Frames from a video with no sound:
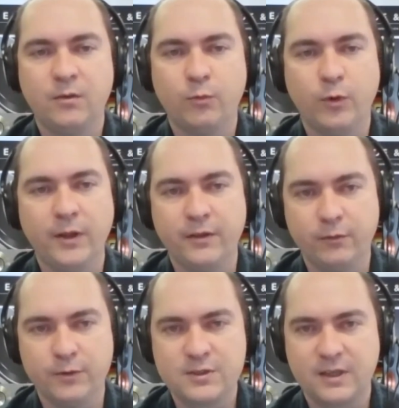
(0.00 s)
one that
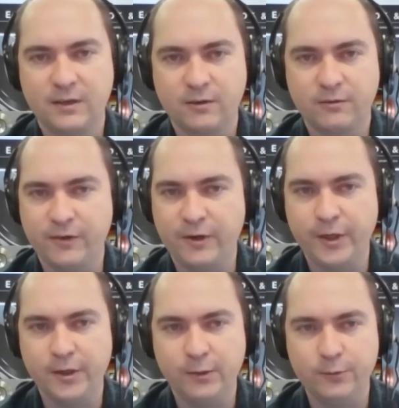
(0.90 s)
was kicked off very
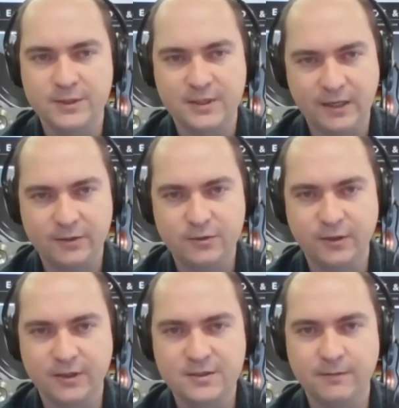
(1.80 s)
early was the
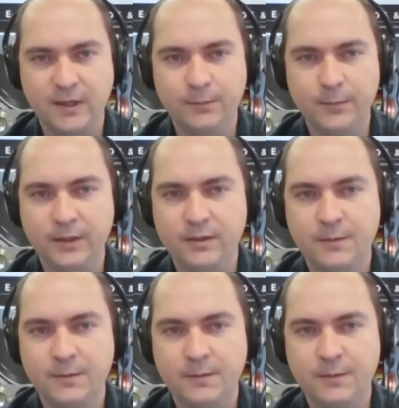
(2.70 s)
electronics development.